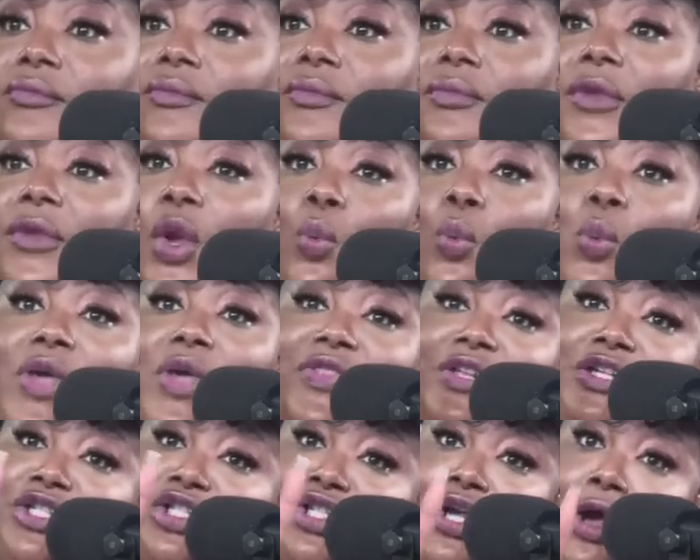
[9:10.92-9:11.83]

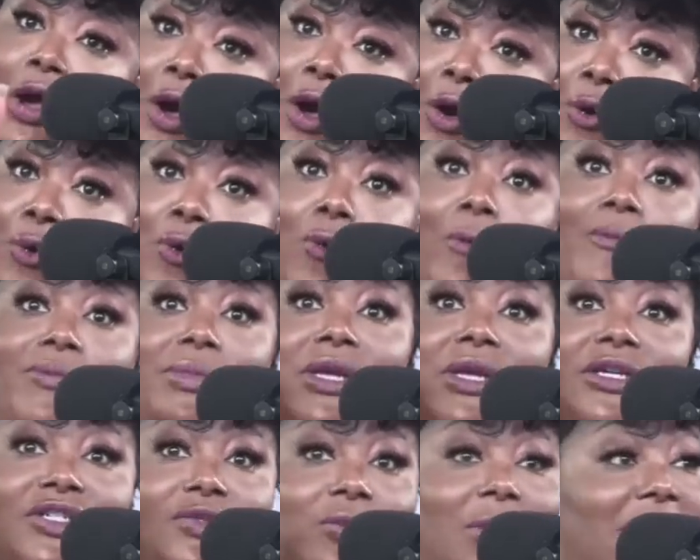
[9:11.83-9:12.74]
with two
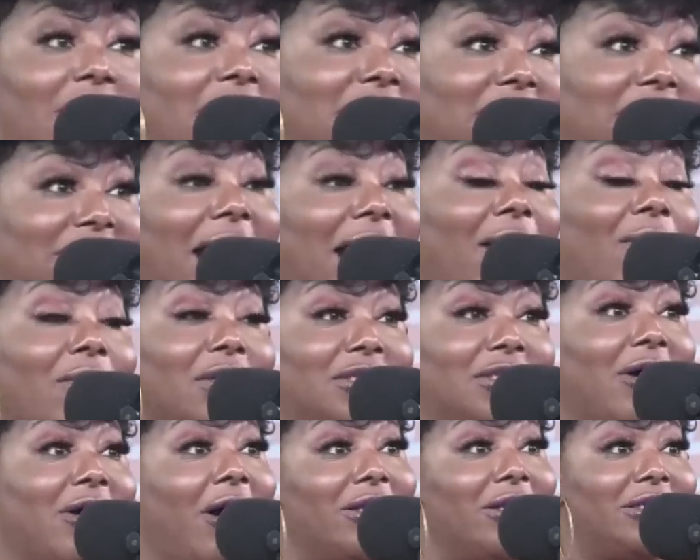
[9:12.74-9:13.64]
sweet and sour
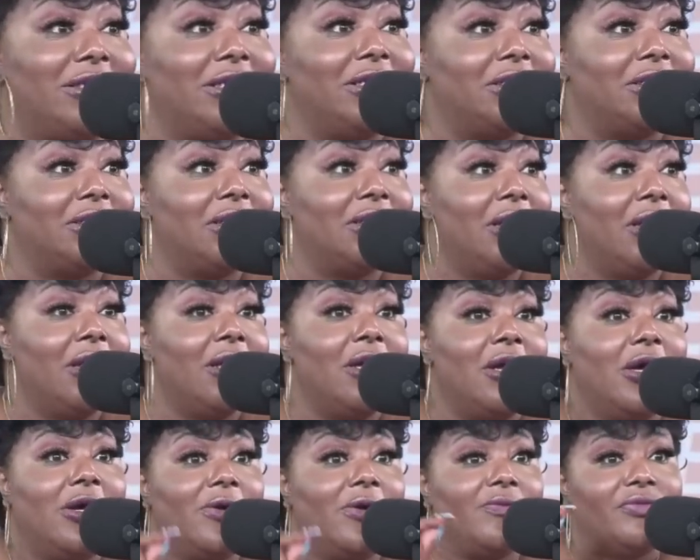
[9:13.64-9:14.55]
sauces,
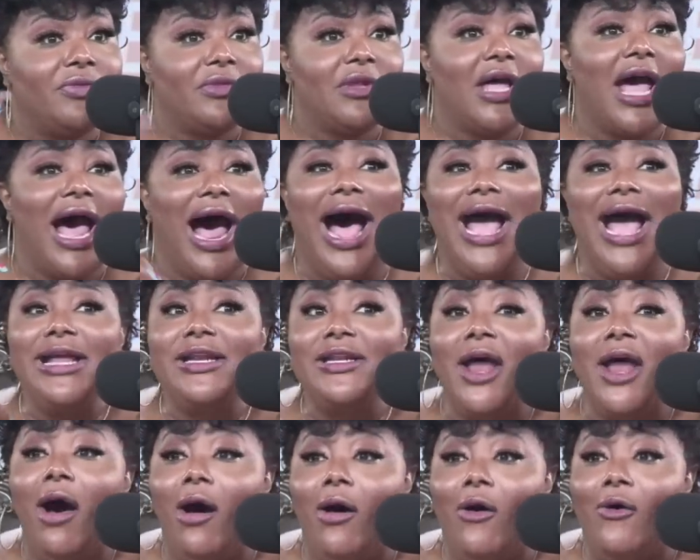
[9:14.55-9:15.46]
I
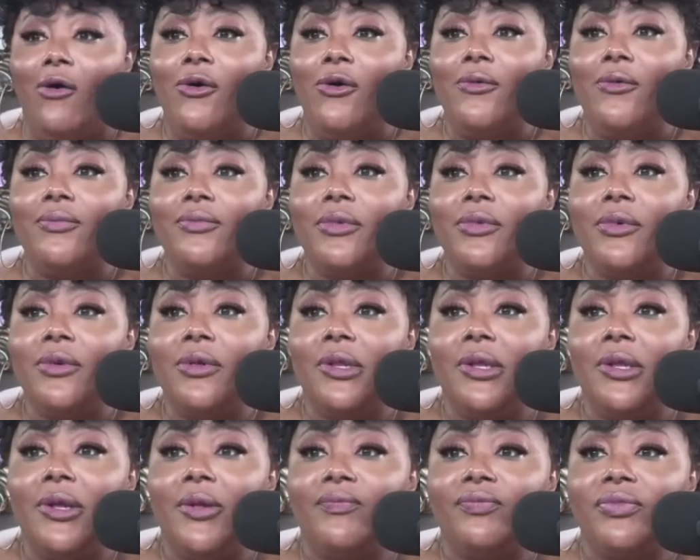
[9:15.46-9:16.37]
know
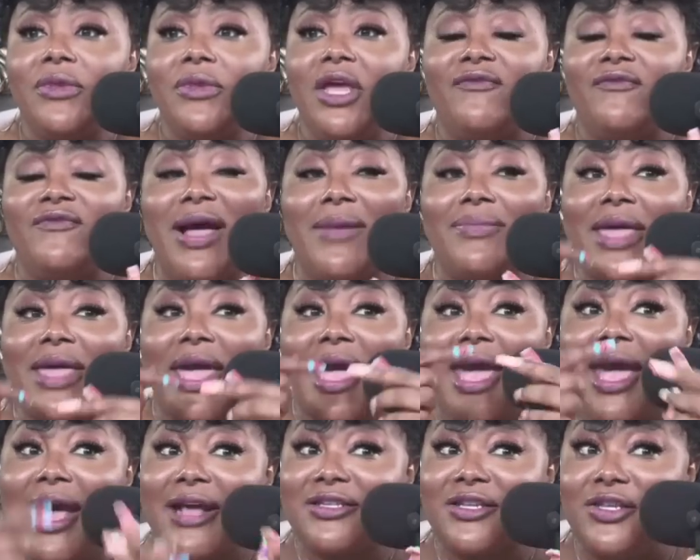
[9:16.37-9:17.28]
if I'm
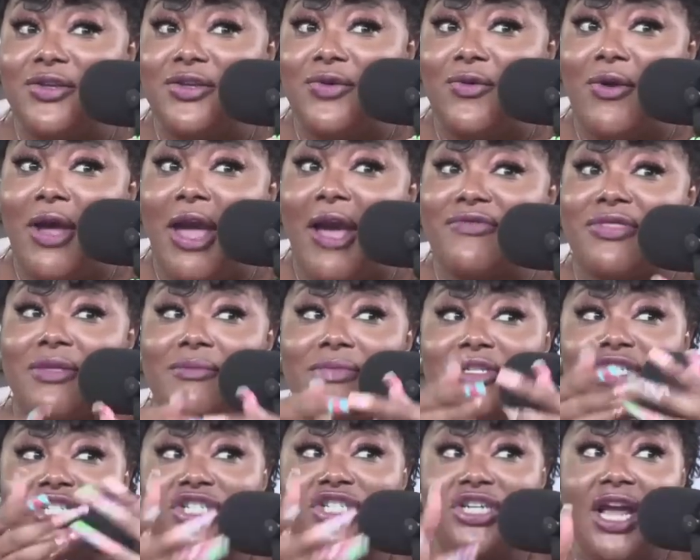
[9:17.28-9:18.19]
asking you at the
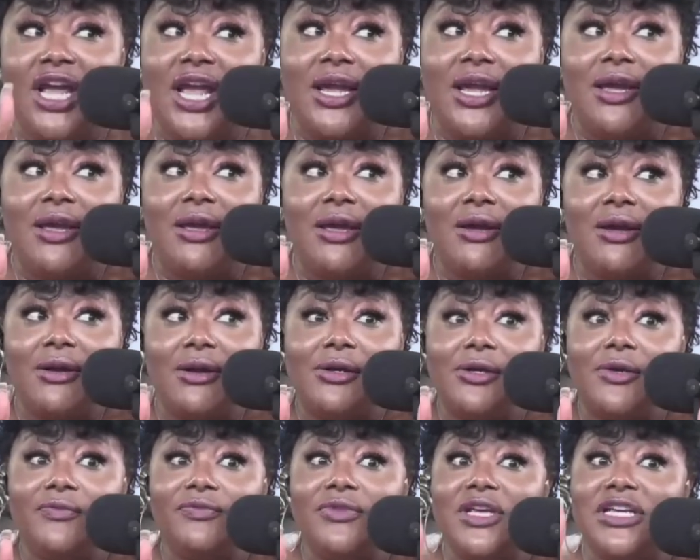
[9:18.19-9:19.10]
machine,
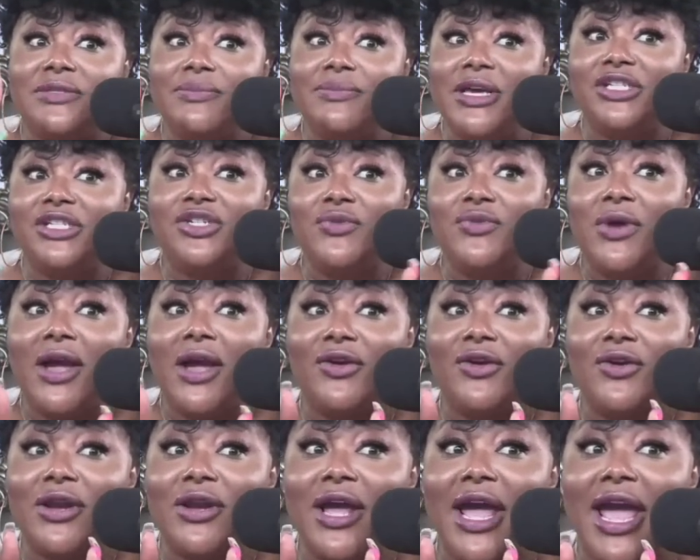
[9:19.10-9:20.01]
this means you're
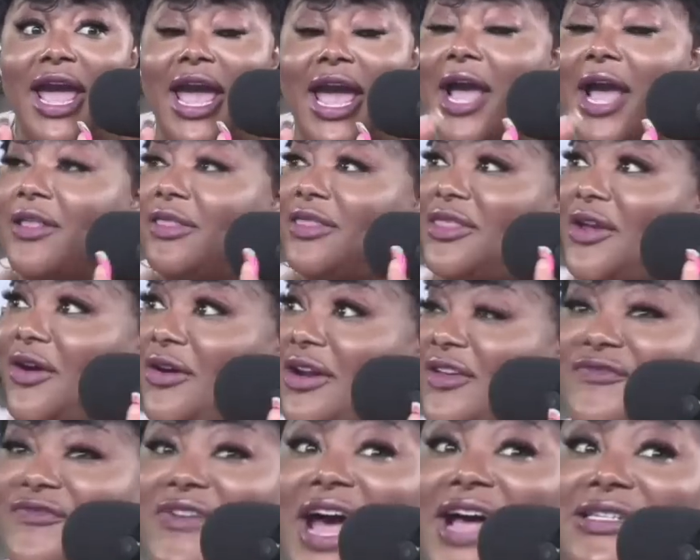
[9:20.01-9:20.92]
going to add
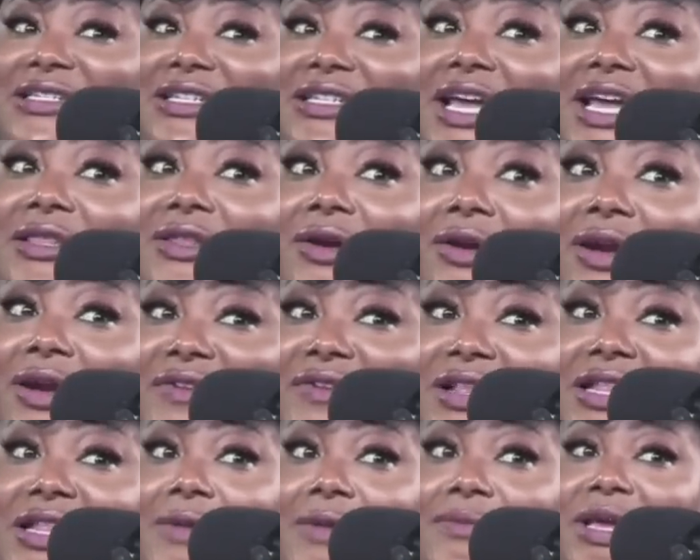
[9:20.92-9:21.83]
35 cents.
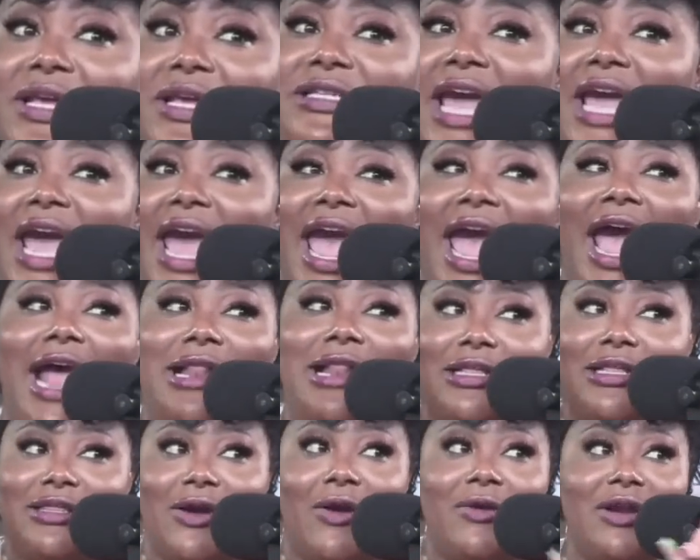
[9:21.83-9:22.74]
That means add the
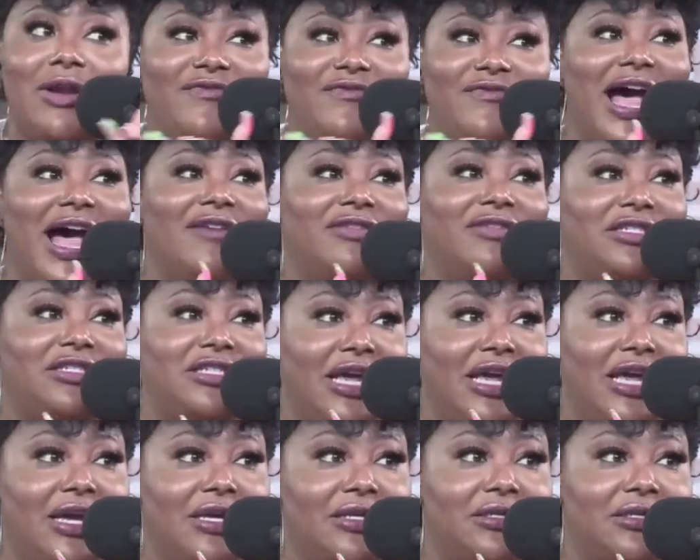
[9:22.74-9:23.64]
35
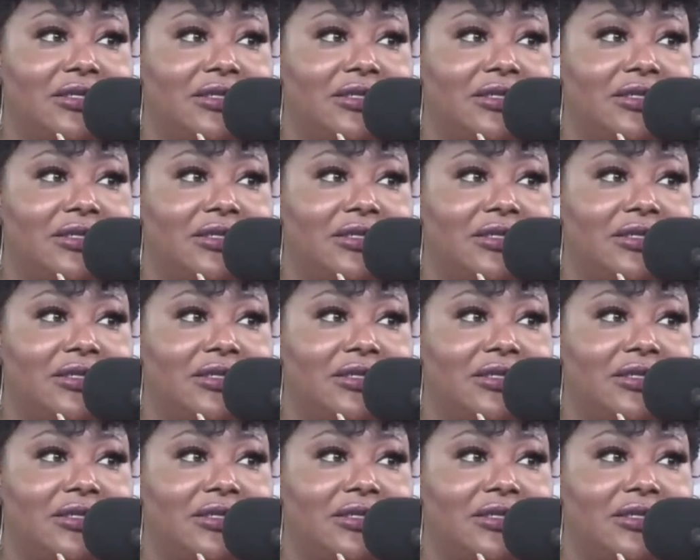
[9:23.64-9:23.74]
cents.